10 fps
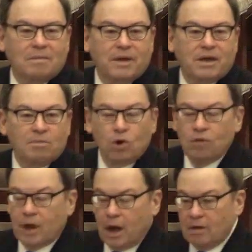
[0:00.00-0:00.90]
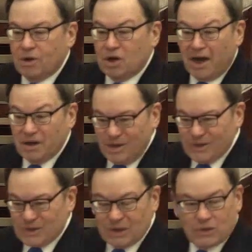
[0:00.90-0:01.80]
Made a movie out of it in
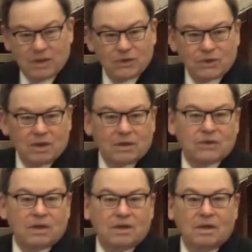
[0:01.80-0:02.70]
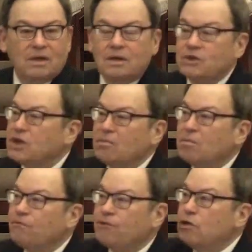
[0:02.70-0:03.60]
1966 in
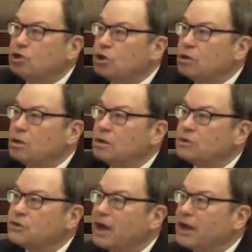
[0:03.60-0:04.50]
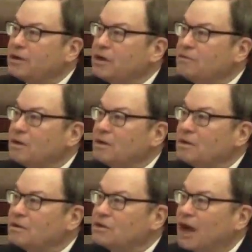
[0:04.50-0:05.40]
some future
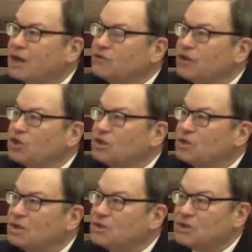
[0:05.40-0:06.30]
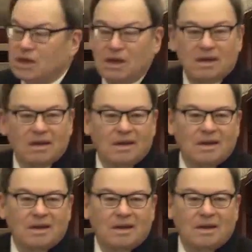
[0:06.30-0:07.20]
science fiction setting.
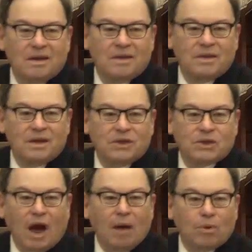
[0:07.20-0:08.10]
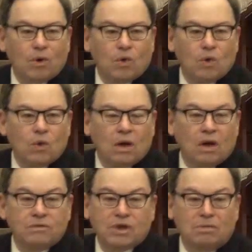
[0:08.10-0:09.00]
The Gestapo
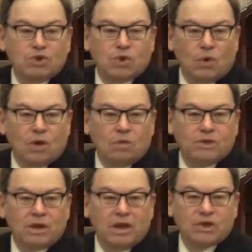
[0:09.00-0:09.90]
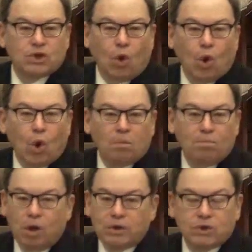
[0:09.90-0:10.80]
of some sort was against all
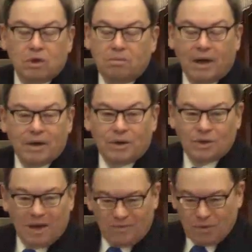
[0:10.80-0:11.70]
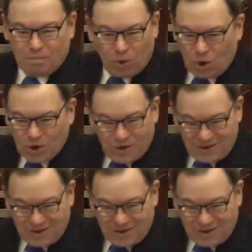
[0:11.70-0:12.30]
books. Nobody could have a book.